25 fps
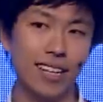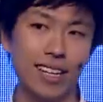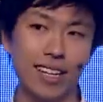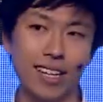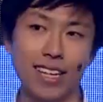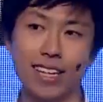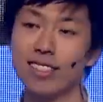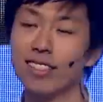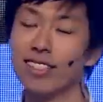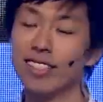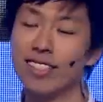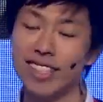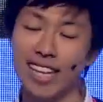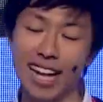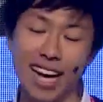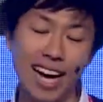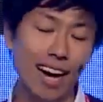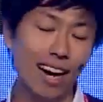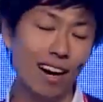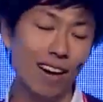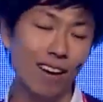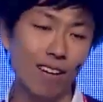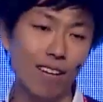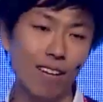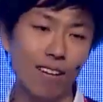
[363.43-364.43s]
is
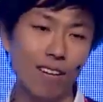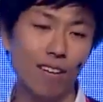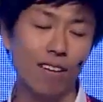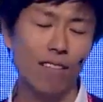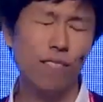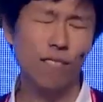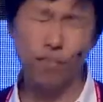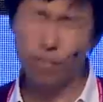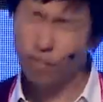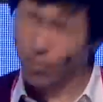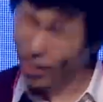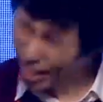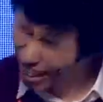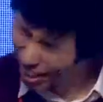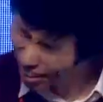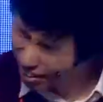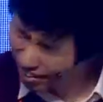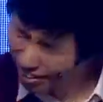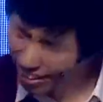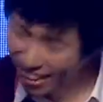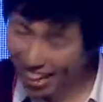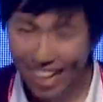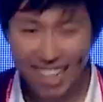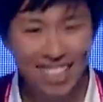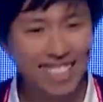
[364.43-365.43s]
now
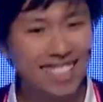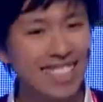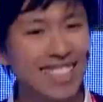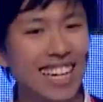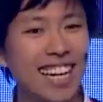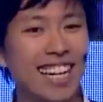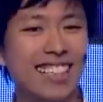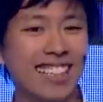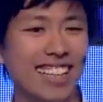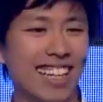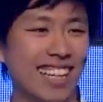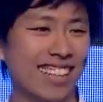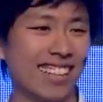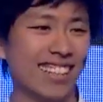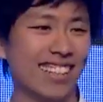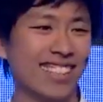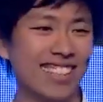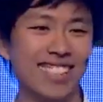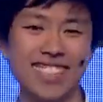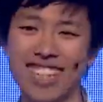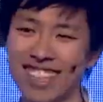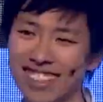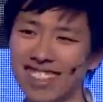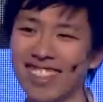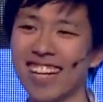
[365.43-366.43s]
very exciting,
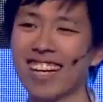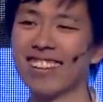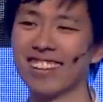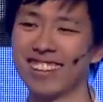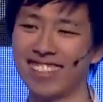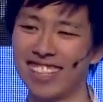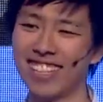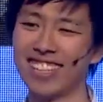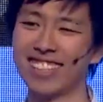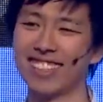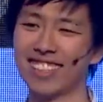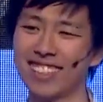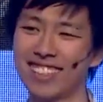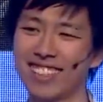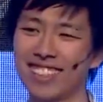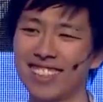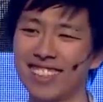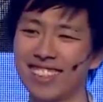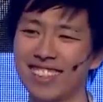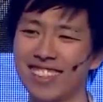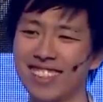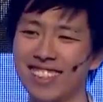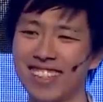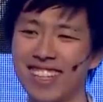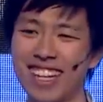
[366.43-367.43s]
just like this.
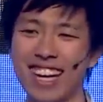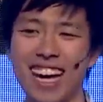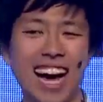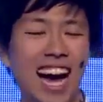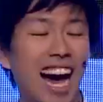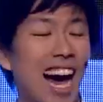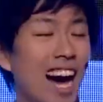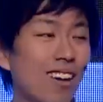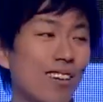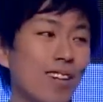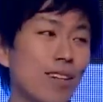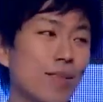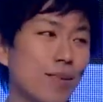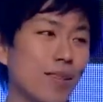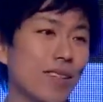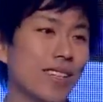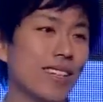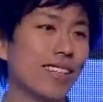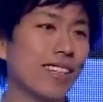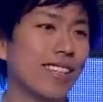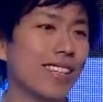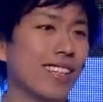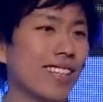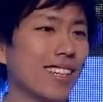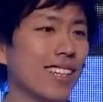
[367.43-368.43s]

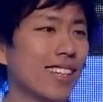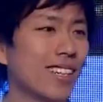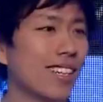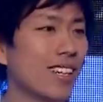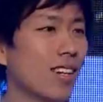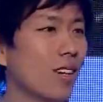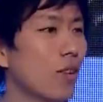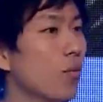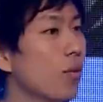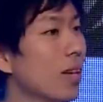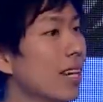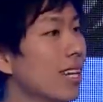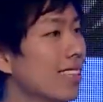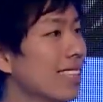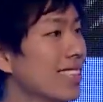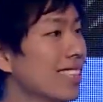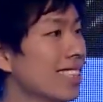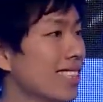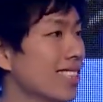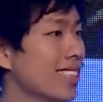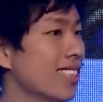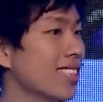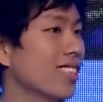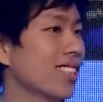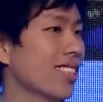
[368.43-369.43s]
However, we
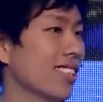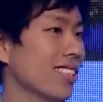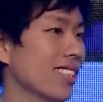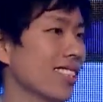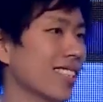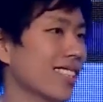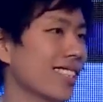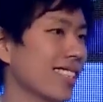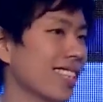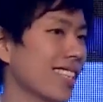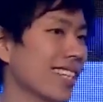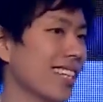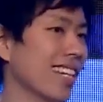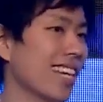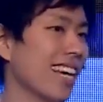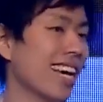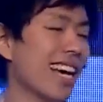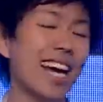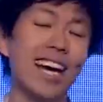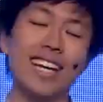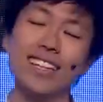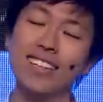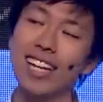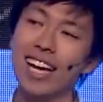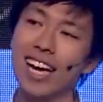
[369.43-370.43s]
researchers
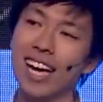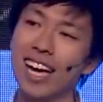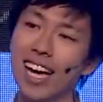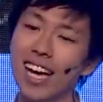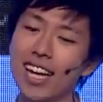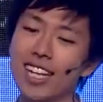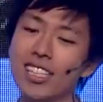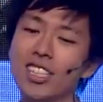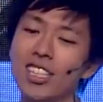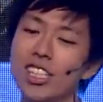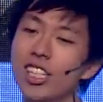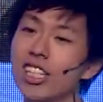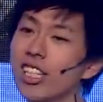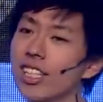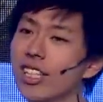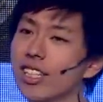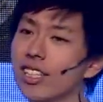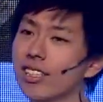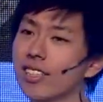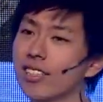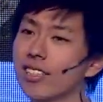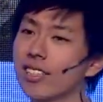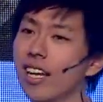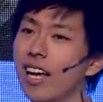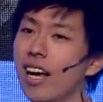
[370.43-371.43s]
and
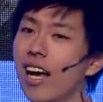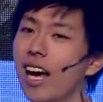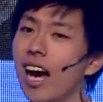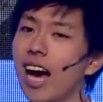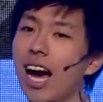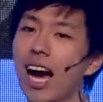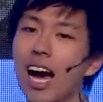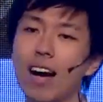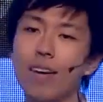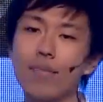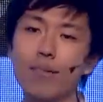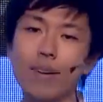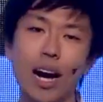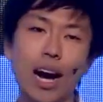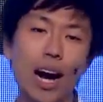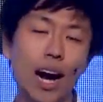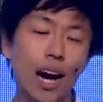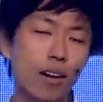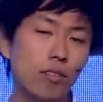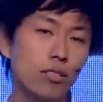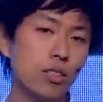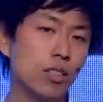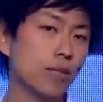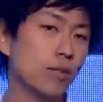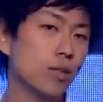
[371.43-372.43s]
engineers have a
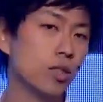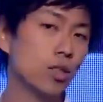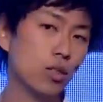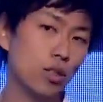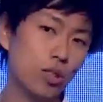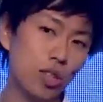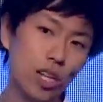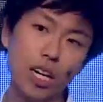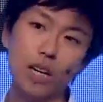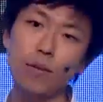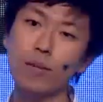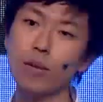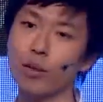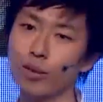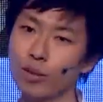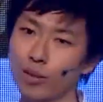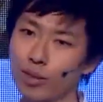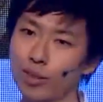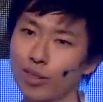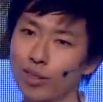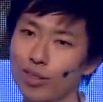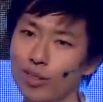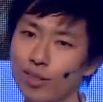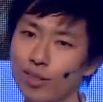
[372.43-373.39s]
lot of troubles.